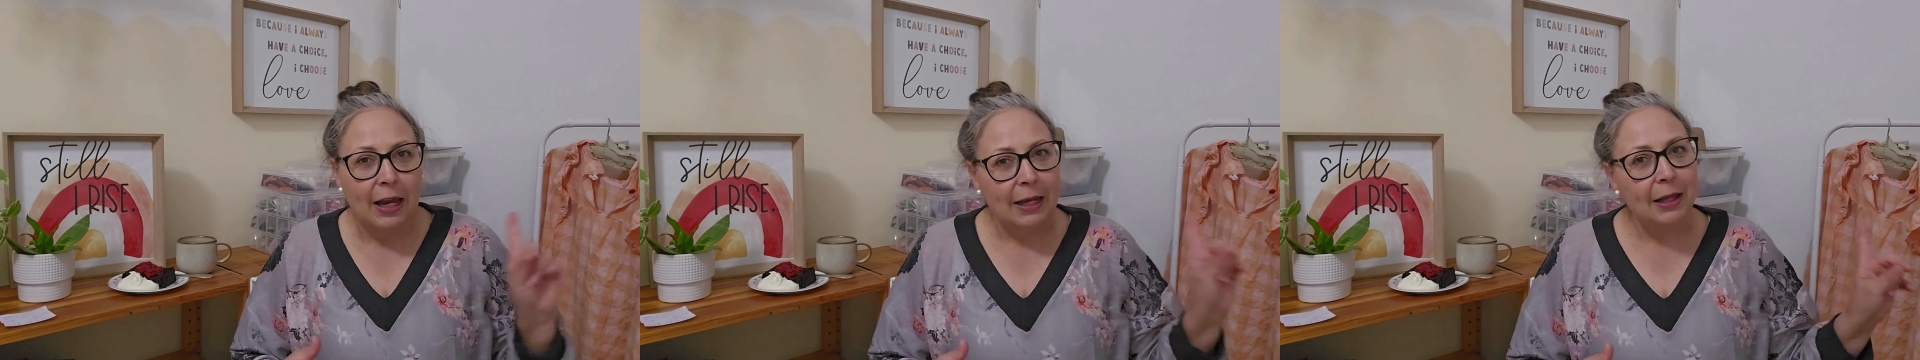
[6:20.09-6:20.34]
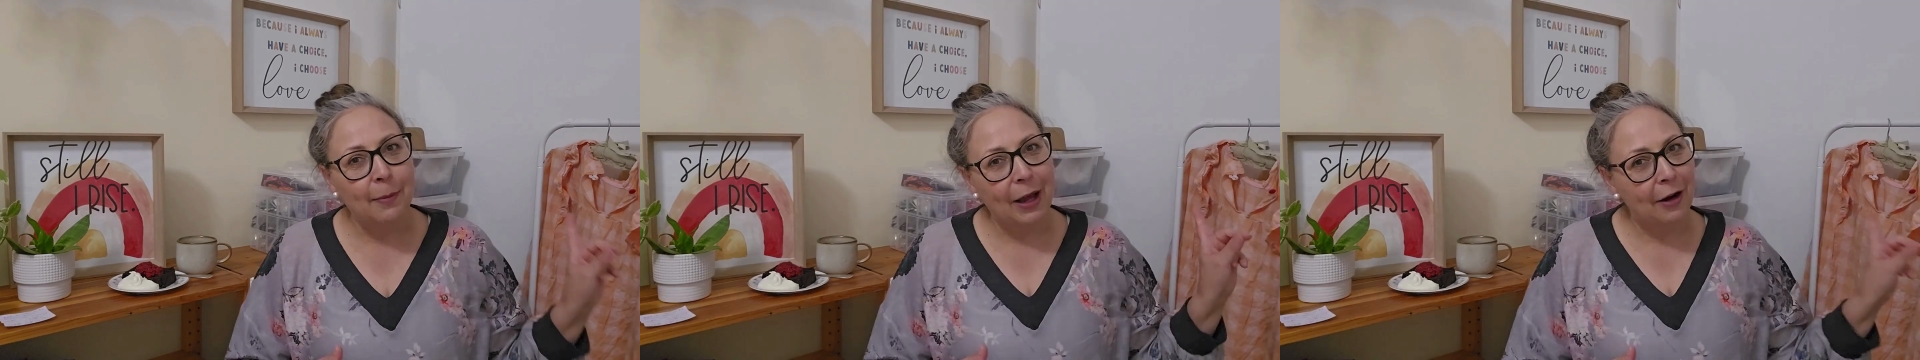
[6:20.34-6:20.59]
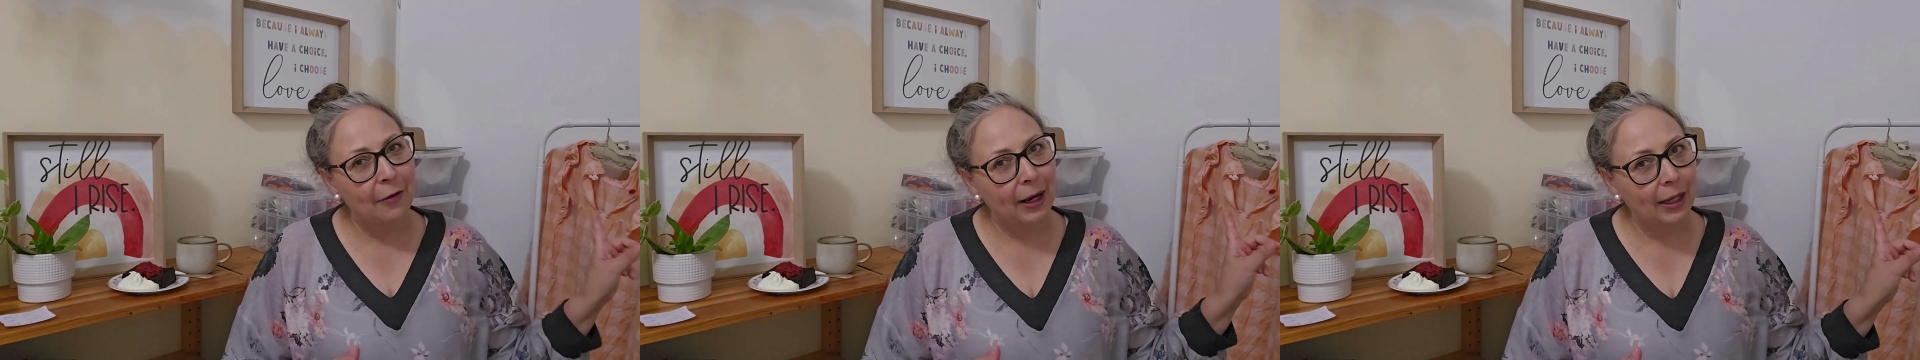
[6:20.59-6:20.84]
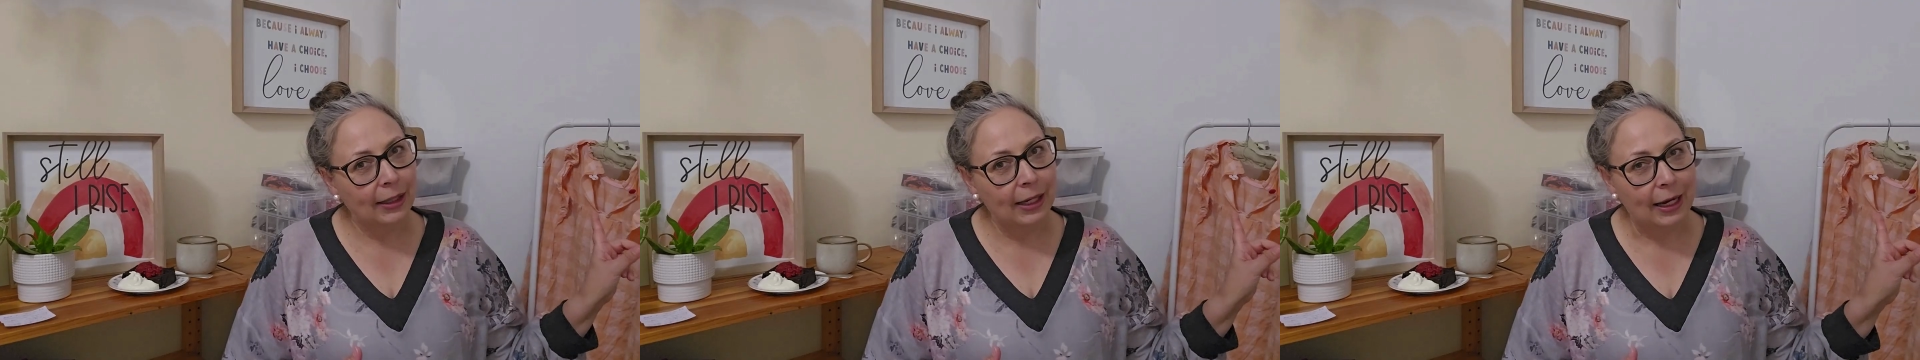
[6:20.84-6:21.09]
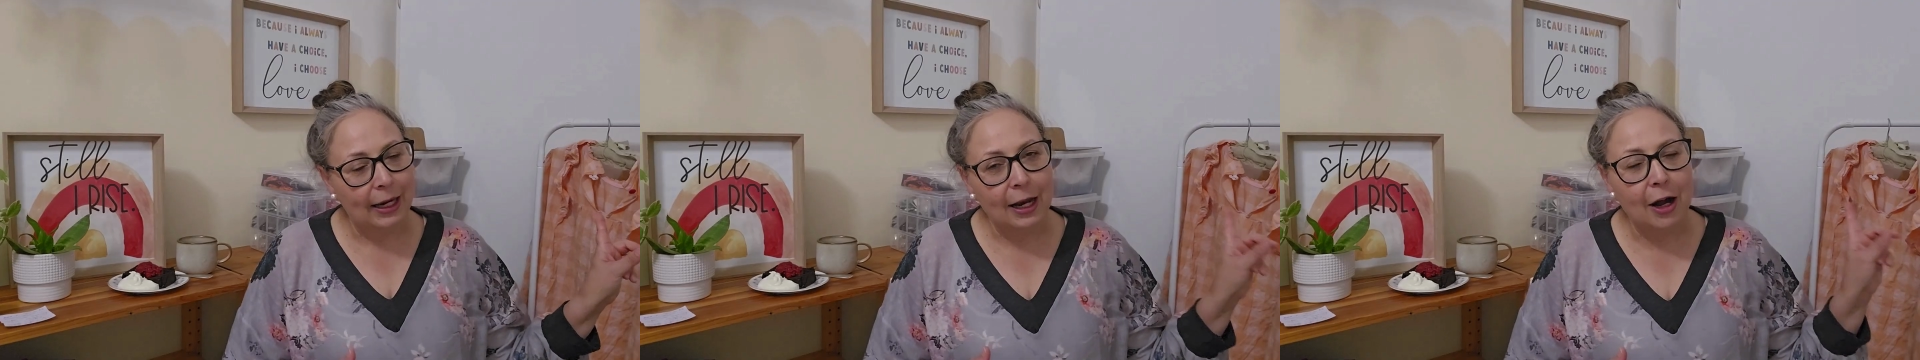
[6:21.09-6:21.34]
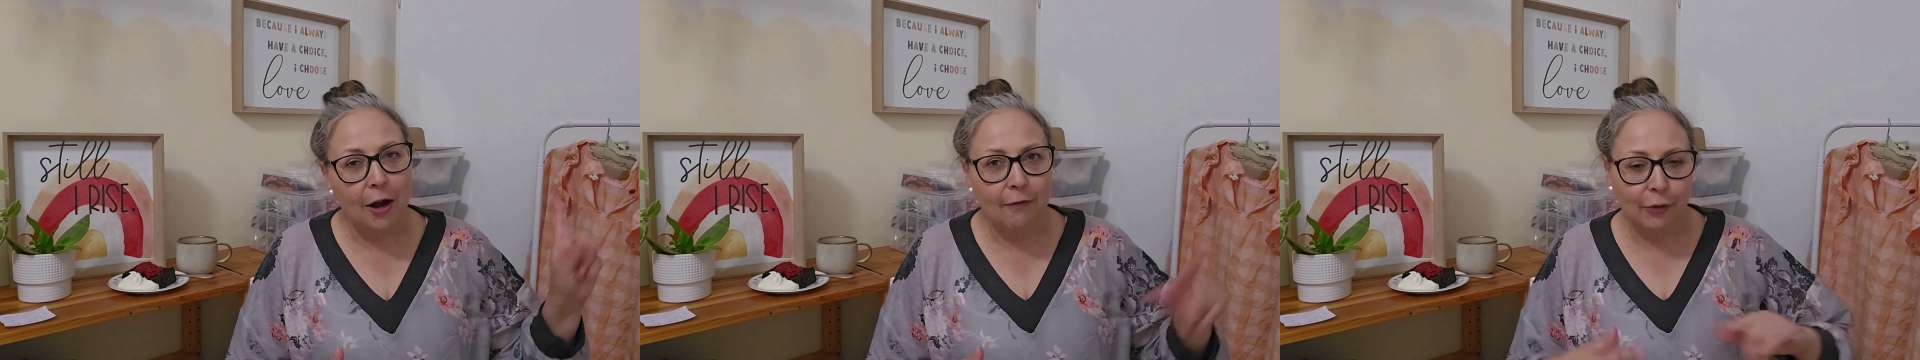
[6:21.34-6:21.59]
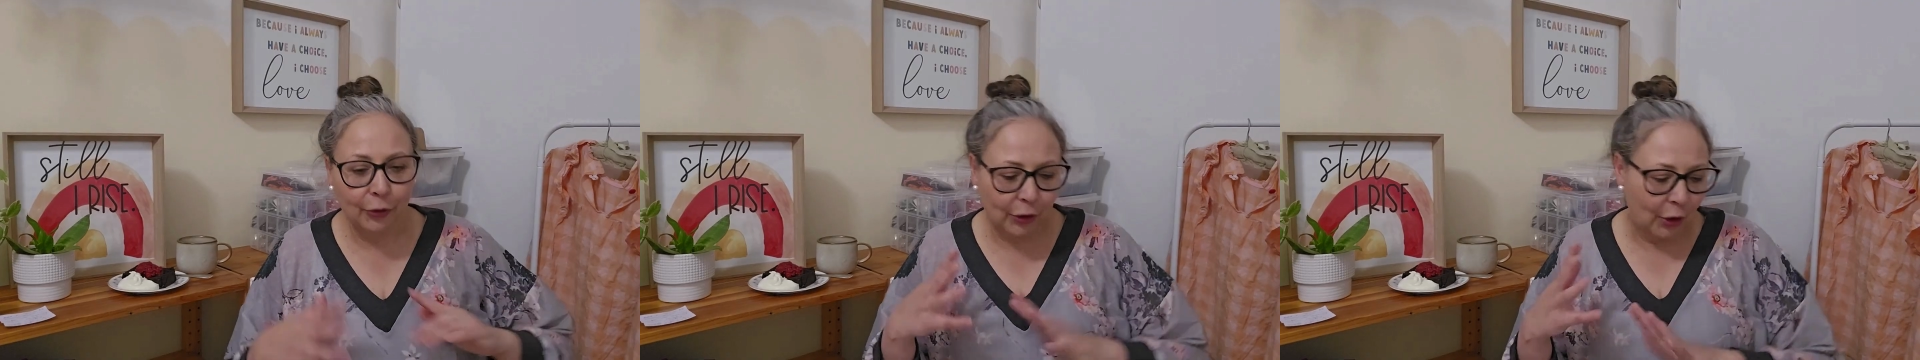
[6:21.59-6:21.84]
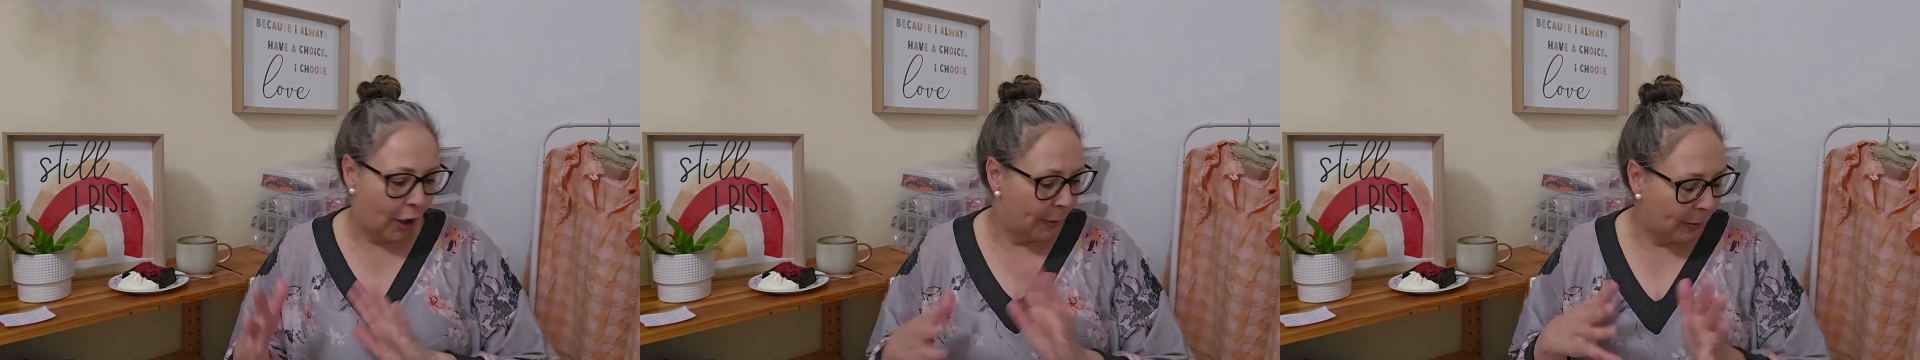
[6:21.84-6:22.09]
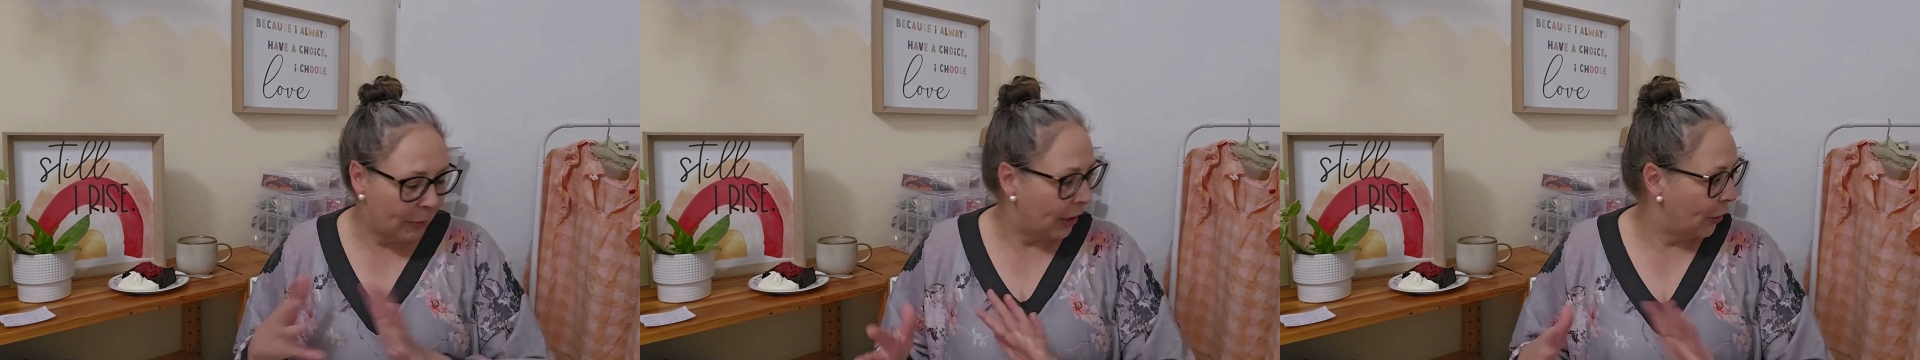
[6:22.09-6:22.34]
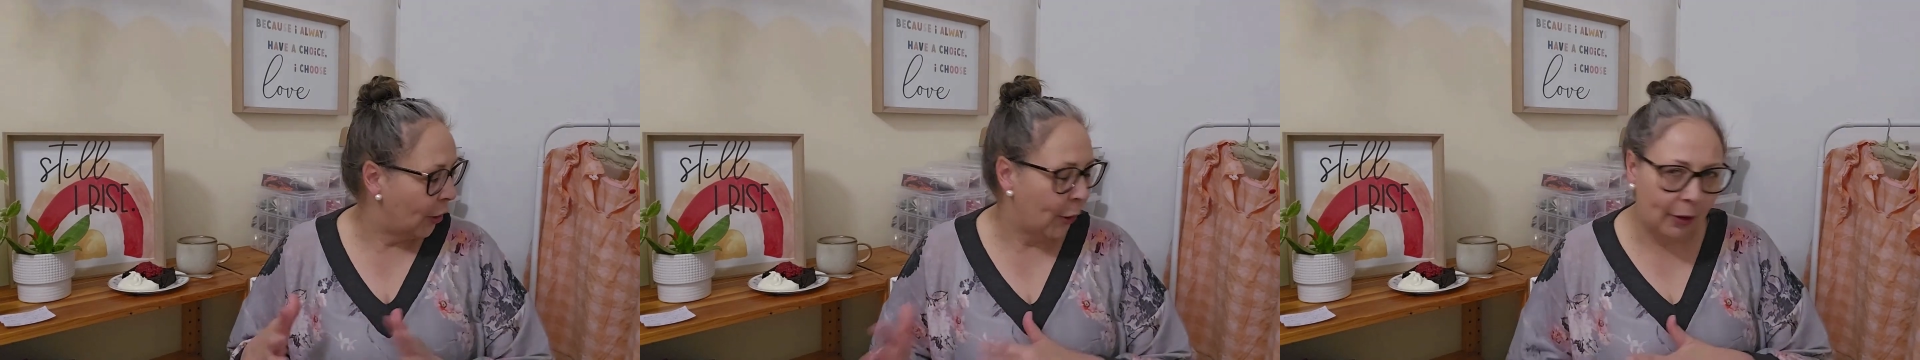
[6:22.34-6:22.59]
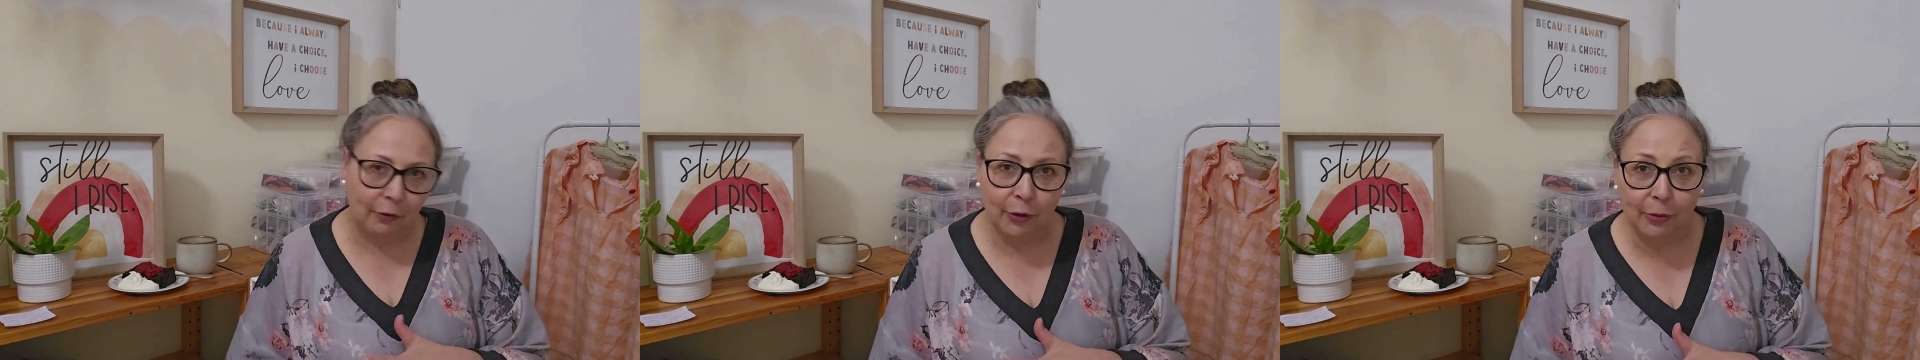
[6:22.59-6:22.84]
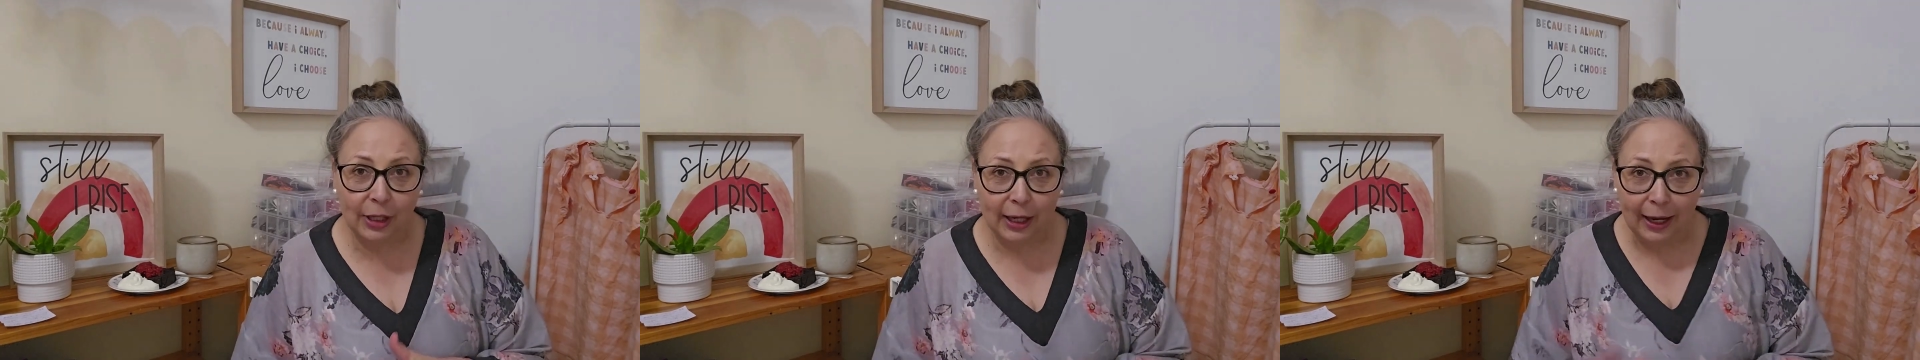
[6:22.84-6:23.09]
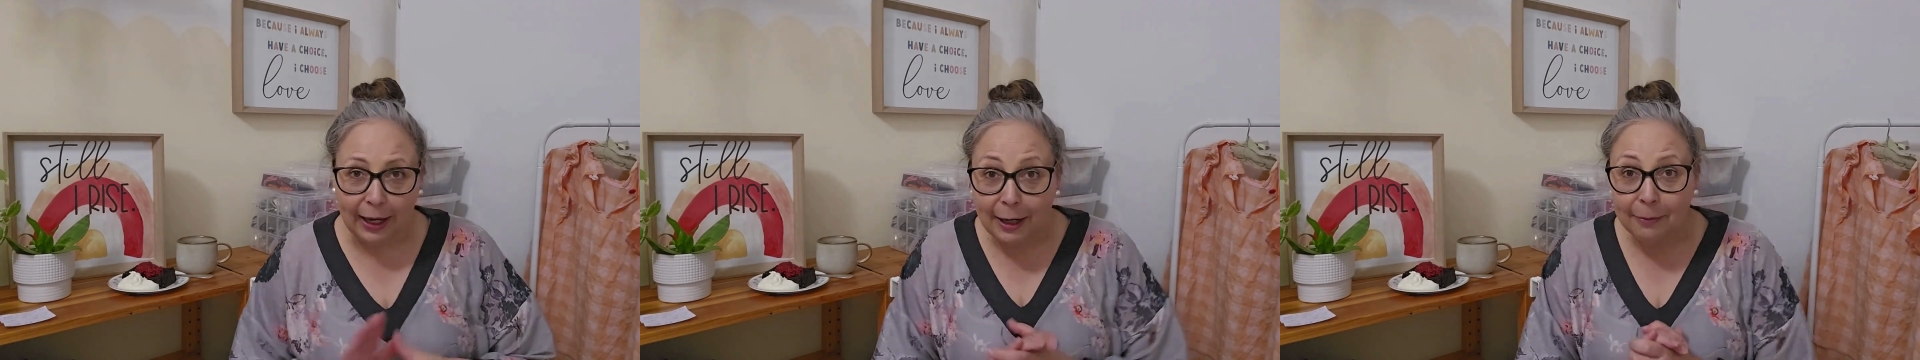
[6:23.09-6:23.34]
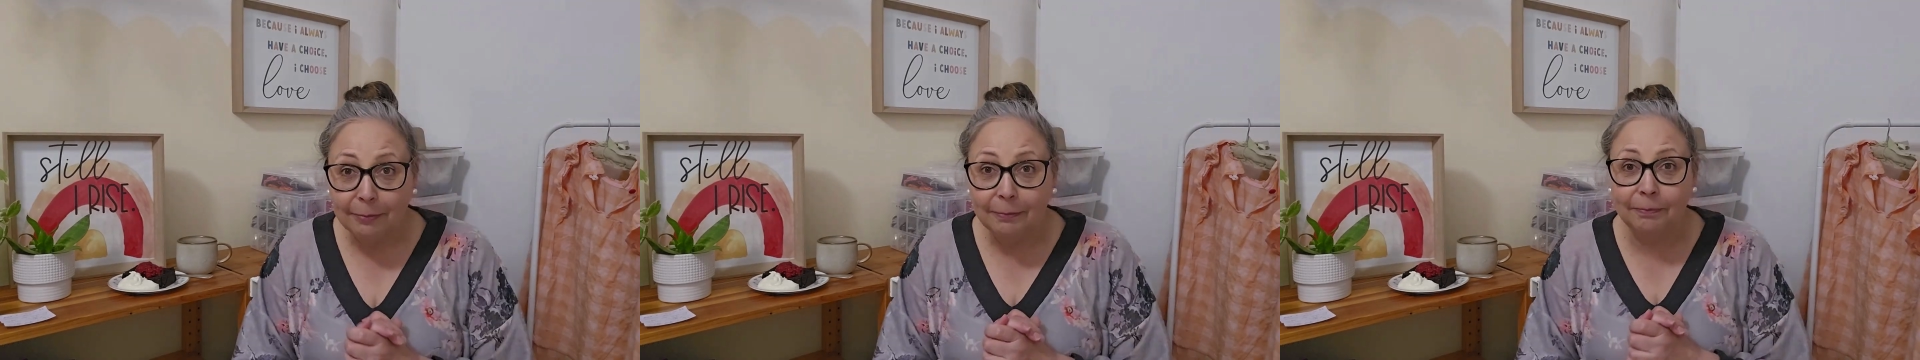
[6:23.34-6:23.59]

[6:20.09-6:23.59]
In the background here, I'm in my sewing room today,